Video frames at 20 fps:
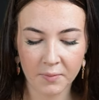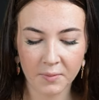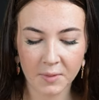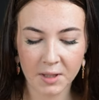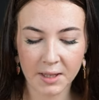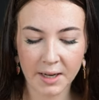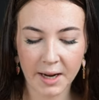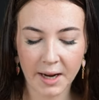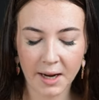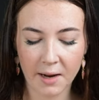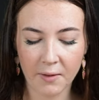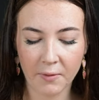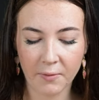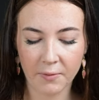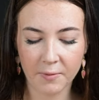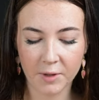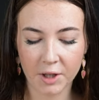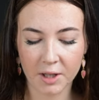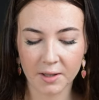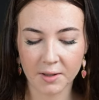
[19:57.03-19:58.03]
today I've
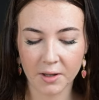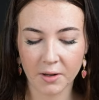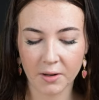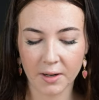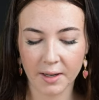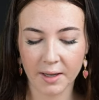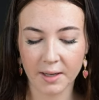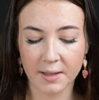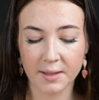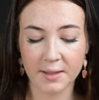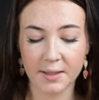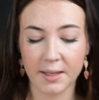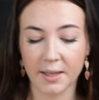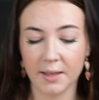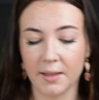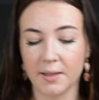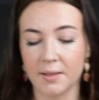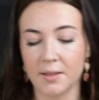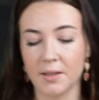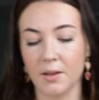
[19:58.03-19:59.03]
just got a
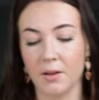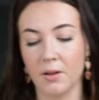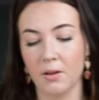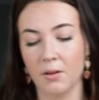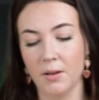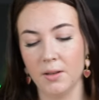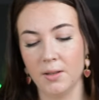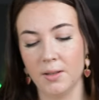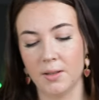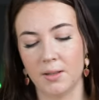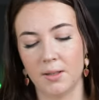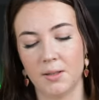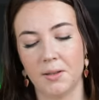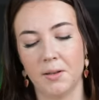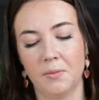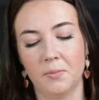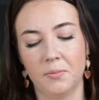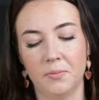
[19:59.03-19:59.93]
concealer to use.